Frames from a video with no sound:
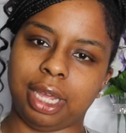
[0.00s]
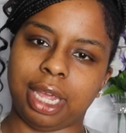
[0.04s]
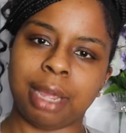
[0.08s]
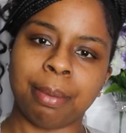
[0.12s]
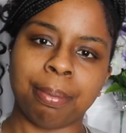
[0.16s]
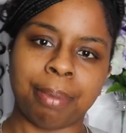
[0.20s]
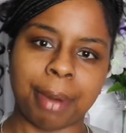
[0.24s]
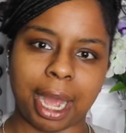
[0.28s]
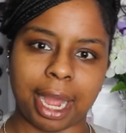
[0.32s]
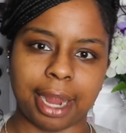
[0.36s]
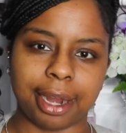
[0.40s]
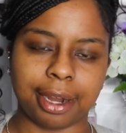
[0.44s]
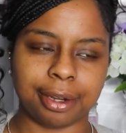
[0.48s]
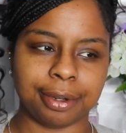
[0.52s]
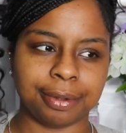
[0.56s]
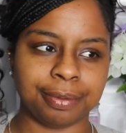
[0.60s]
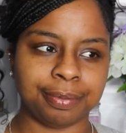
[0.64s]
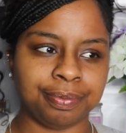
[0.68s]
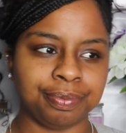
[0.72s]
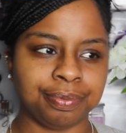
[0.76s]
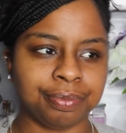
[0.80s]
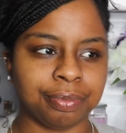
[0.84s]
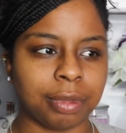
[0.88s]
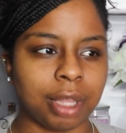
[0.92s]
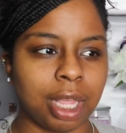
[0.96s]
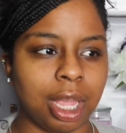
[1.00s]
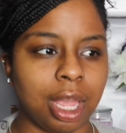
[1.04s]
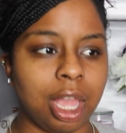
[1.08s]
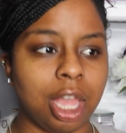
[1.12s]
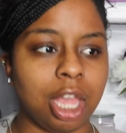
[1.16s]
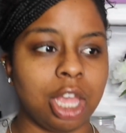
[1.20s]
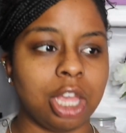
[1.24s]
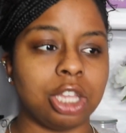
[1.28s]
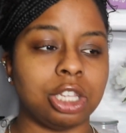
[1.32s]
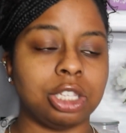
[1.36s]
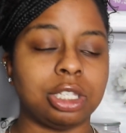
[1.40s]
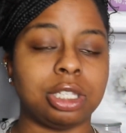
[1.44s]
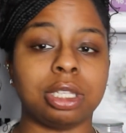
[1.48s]
Empire.
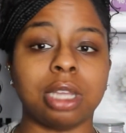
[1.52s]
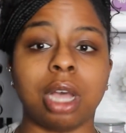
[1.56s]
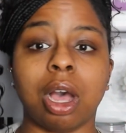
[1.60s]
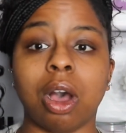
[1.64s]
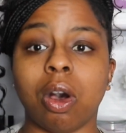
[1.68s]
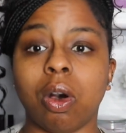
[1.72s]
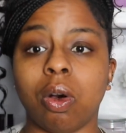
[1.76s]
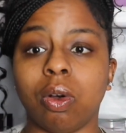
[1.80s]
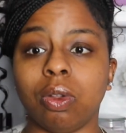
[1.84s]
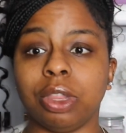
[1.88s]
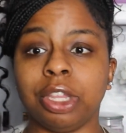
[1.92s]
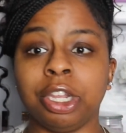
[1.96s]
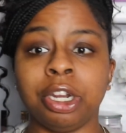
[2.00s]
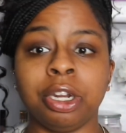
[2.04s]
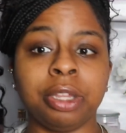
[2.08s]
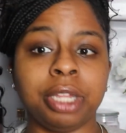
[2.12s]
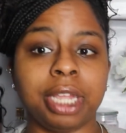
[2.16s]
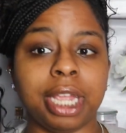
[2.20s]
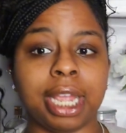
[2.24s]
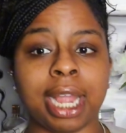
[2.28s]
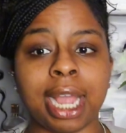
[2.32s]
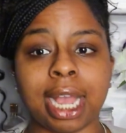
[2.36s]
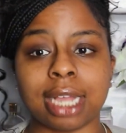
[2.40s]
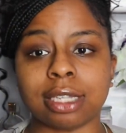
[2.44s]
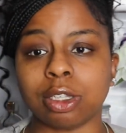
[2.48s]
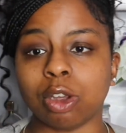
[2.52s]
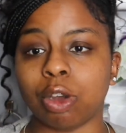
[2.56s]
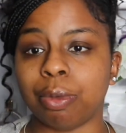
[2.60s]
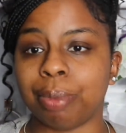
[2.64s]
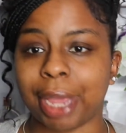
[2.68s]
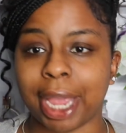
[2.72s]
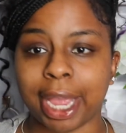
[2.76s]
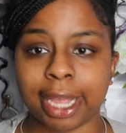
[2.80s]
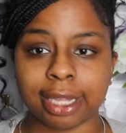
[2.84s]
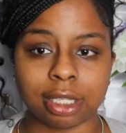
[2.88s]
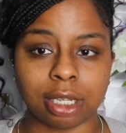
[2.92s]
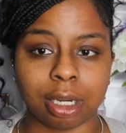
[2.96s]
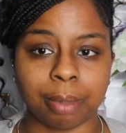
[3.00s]
So literally it got so
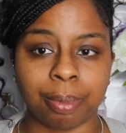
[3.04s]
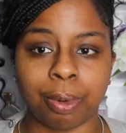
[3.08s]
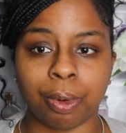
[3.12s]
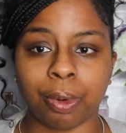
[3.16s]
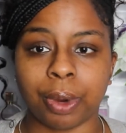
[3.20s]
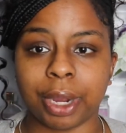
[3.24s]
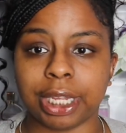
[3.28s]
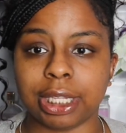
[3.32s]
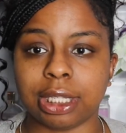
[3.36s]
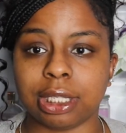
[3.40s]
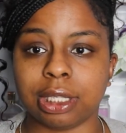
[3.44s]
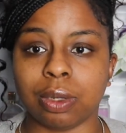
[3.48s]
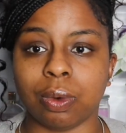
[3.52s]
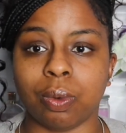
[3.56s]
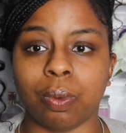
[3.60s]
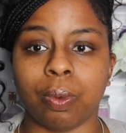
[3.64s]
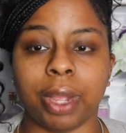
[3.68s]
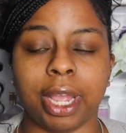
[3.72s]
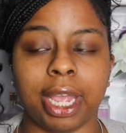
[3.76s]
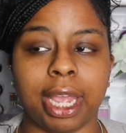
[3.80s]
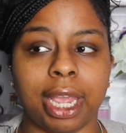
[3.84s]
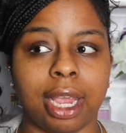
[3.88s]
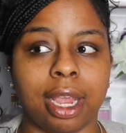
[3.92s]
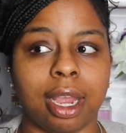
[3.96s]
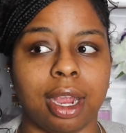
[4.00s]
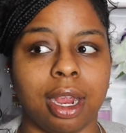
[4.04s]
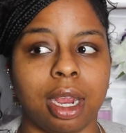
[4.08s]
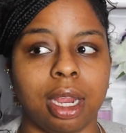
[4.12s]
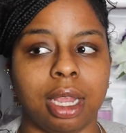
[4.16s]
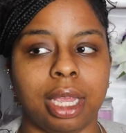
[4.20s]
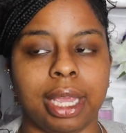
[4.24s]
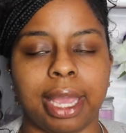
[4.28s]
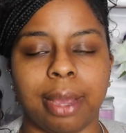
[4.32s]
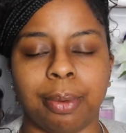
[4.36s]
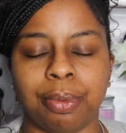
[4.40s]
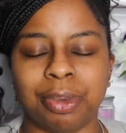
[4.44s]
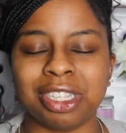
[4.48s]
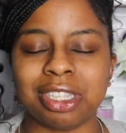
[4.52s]
bad to the point to where,
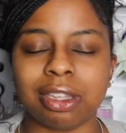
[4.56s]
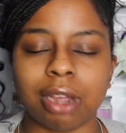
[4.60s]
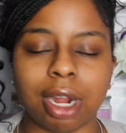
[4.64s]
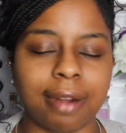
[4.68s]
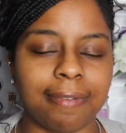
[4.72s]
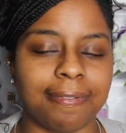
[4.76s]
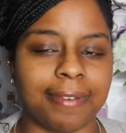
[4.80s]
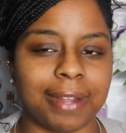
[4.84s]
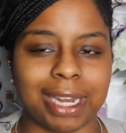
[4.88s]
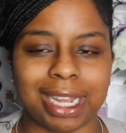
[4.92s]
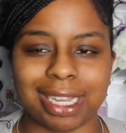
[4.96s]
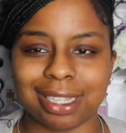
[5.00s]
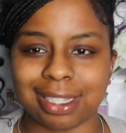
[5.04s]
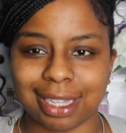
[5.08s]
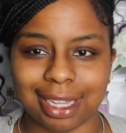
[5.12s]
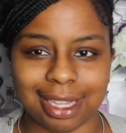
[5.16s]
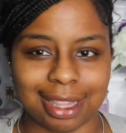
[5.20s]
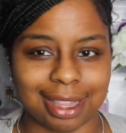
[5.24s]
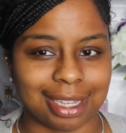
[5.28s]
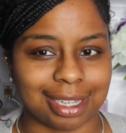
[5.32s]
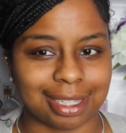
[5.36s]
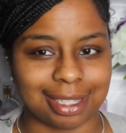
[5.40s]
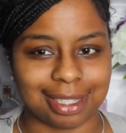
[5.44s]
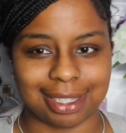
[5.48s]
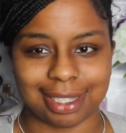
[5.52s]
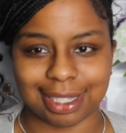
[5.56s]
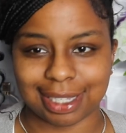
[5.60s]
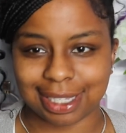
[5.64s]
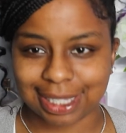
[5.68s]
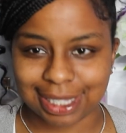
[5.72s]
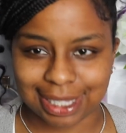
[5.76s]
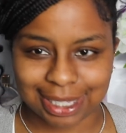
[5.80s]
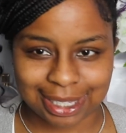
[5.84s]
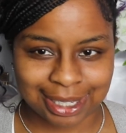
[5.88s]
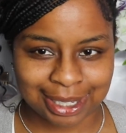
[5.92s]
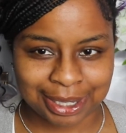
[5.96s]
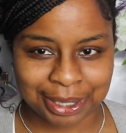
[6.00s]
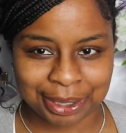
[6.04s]
yeah, we started finessing the
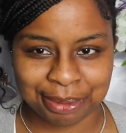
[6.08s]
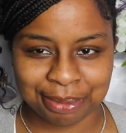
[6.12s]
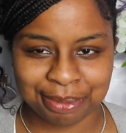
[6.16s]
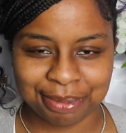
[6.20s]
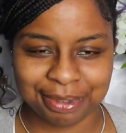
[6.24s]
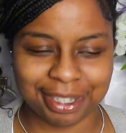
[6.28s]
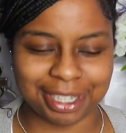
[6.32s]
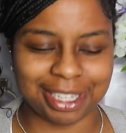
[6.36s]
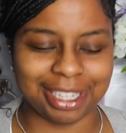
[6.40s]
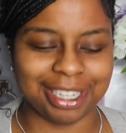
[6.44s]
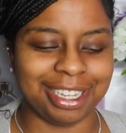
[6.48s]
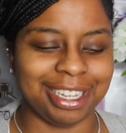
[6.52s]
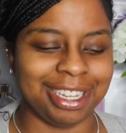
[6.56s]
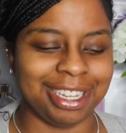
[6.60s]
system